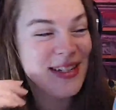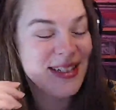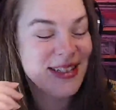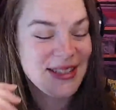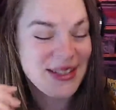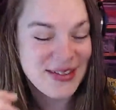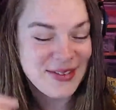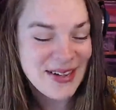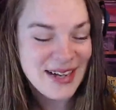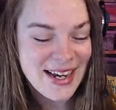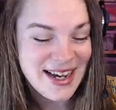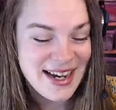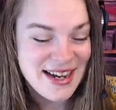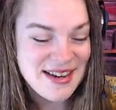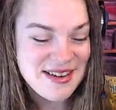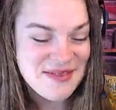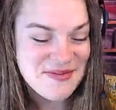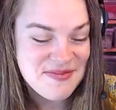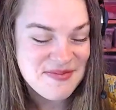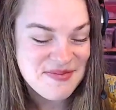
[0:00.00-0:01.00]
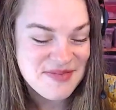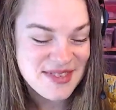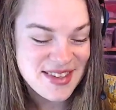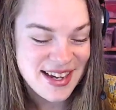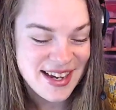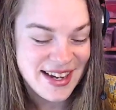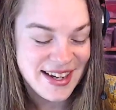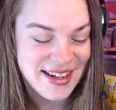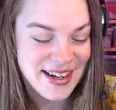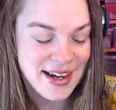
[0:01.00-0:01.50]
So
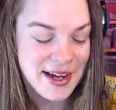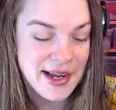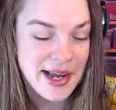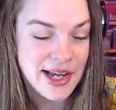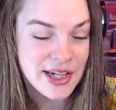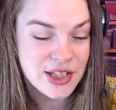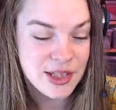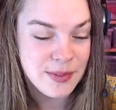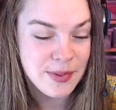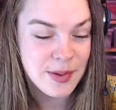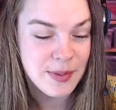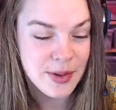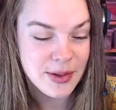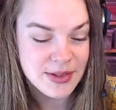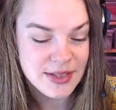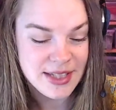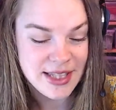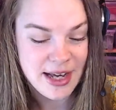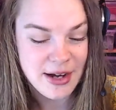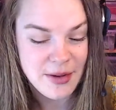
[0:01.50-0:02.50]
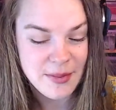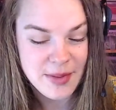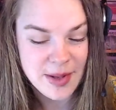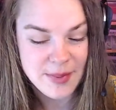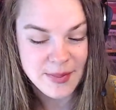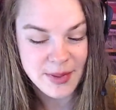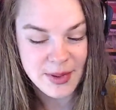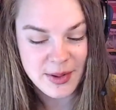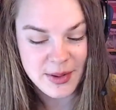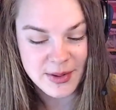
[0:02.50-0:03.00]
I actually put a post of that on my
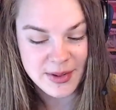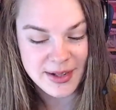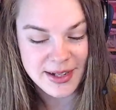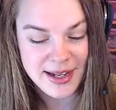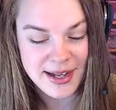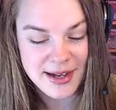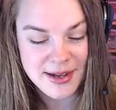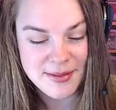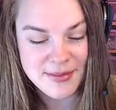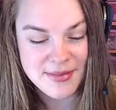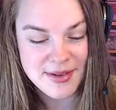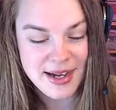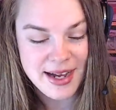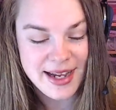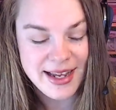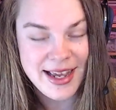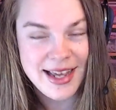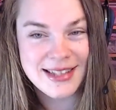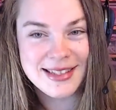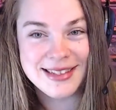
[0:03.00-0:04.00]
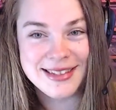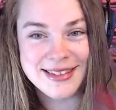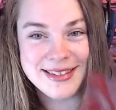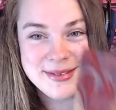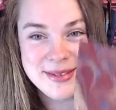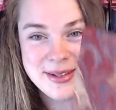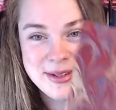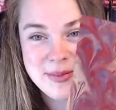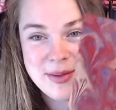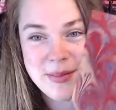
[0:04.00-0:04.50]
blog. I guess it's a
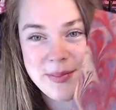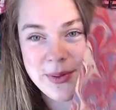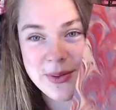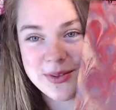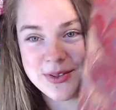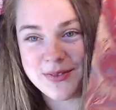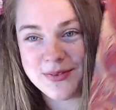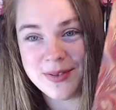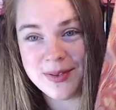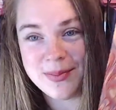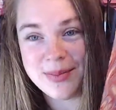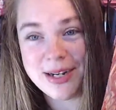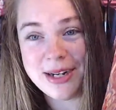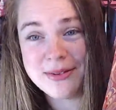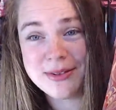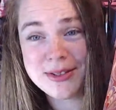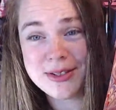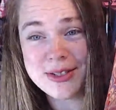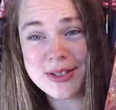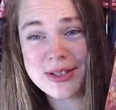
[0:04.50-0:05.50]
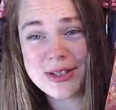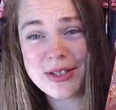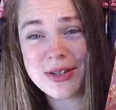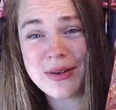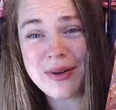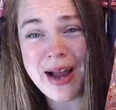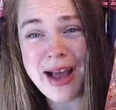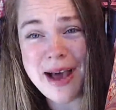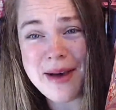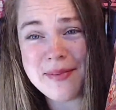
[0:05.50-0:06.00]
little bit boastful, but I was just so
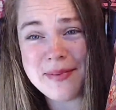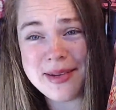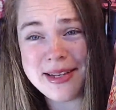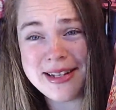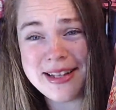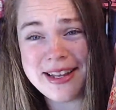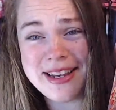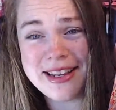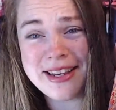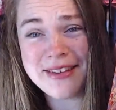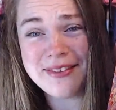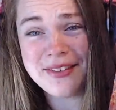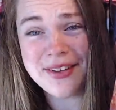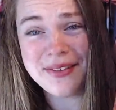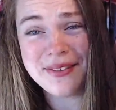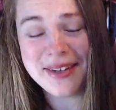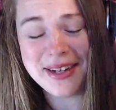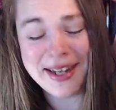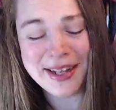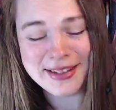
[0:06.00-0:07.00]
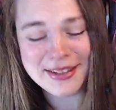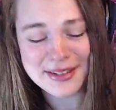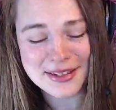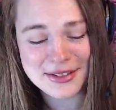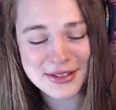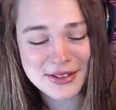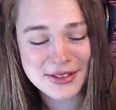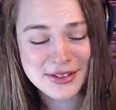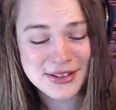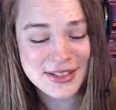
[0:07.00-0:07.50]
happy. Like everyone had such
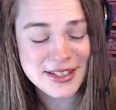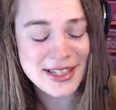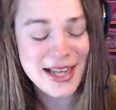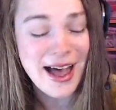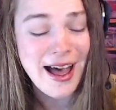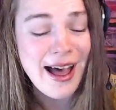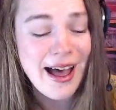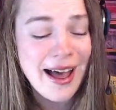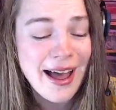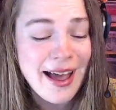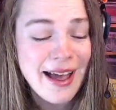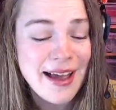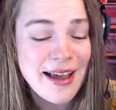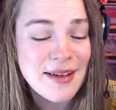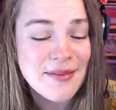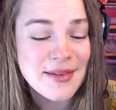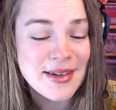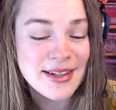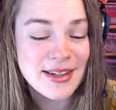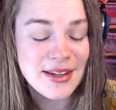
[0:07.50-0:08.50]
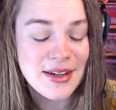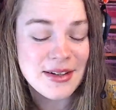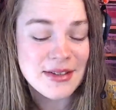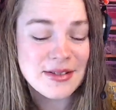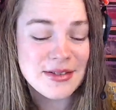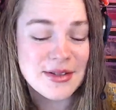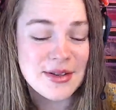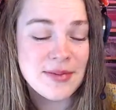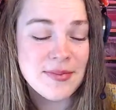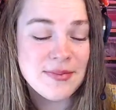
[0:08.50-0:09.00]
a good time and learned
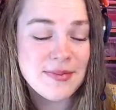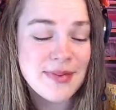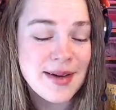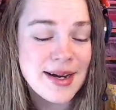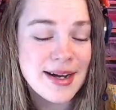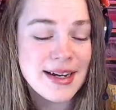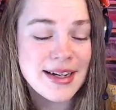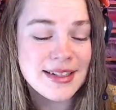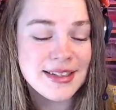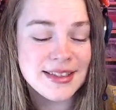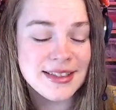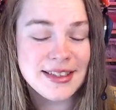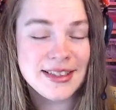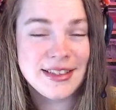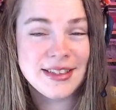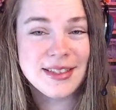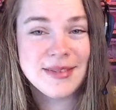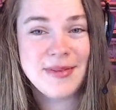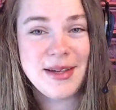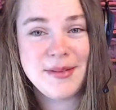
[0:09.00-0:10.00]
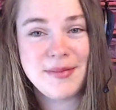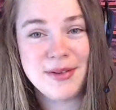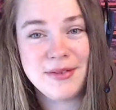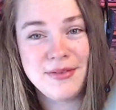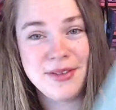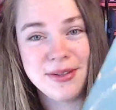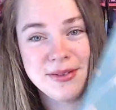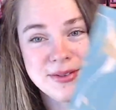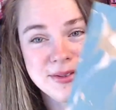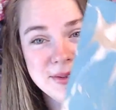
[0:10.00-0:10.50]
so much, and it just made me
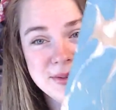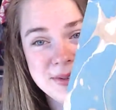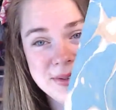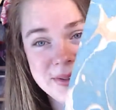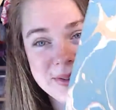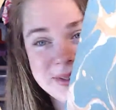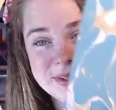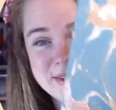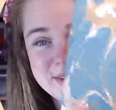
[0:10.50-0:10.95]
feel so good.